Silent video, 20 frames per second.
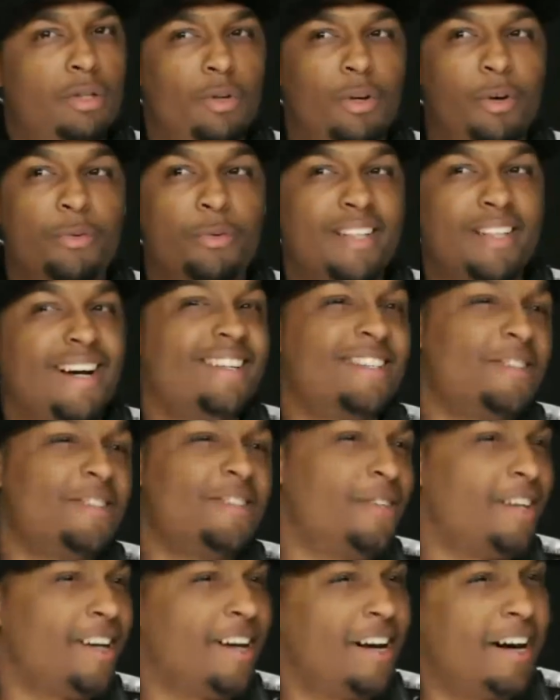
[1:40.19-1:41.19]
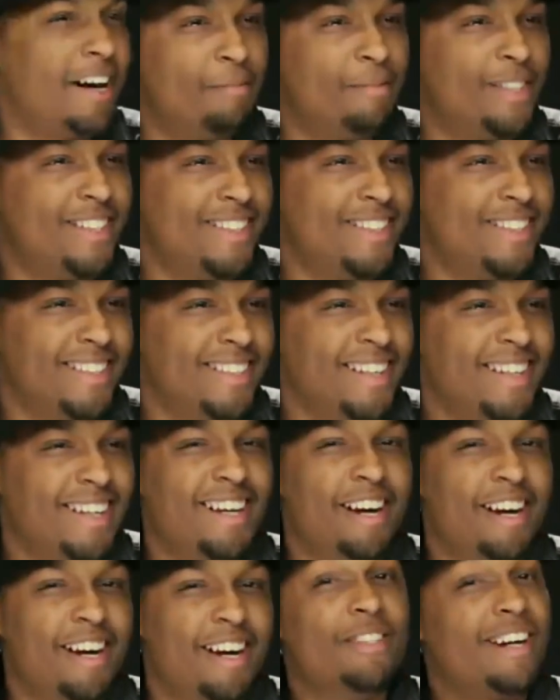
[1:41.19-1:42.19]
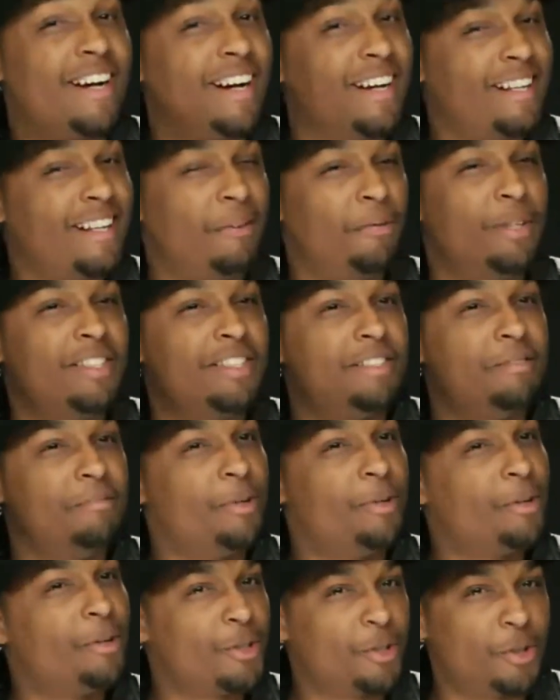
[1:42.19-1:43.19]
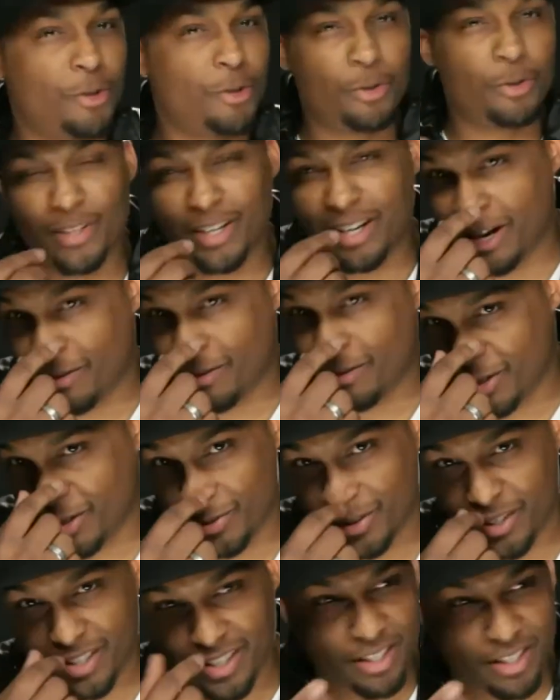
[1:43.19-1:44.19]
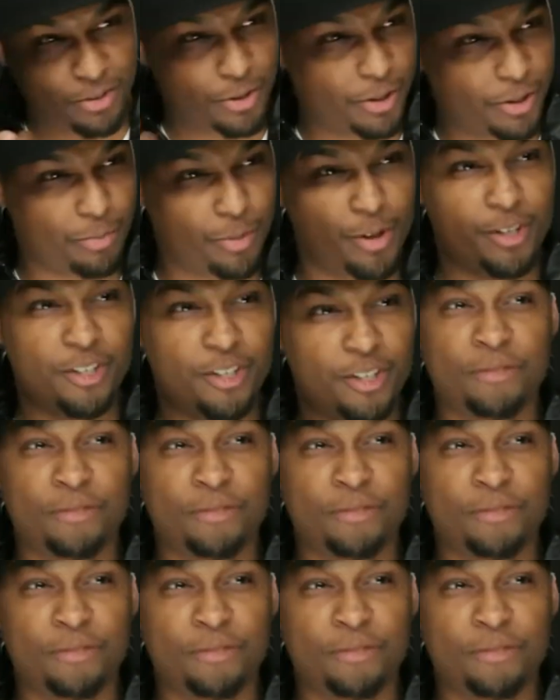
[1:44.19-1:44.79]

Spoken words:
I went to high school in Compton. I went to middle school in Compton with Kendrick Lamar,